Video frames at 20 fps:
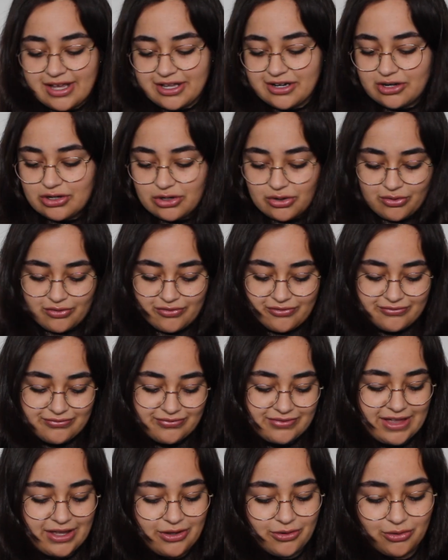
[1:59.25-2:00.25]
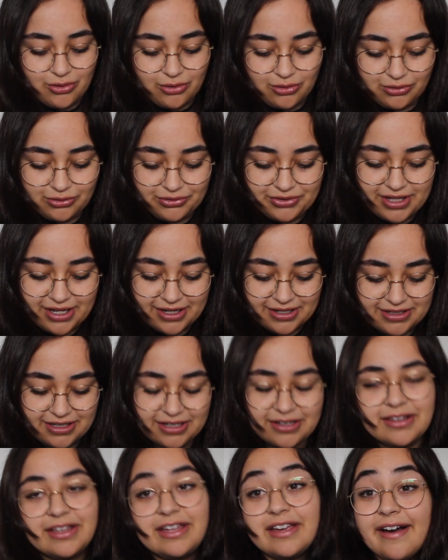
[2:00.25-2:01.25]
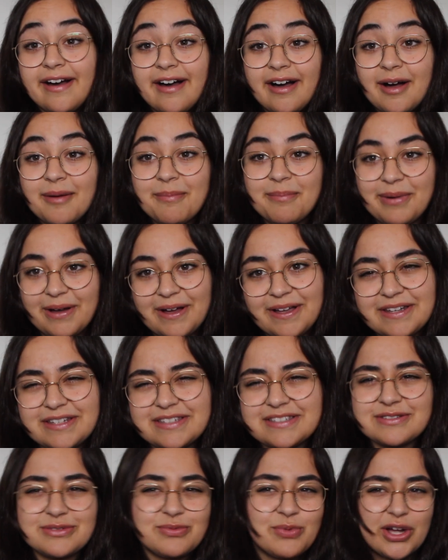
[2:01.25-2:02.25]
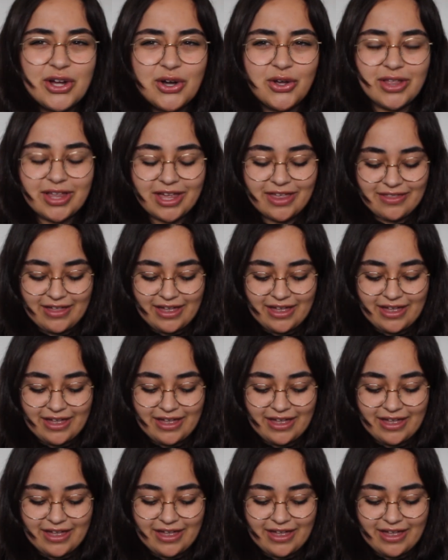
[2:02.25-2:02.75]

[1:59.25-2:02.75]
I don't know if they all technically are, but we're calling it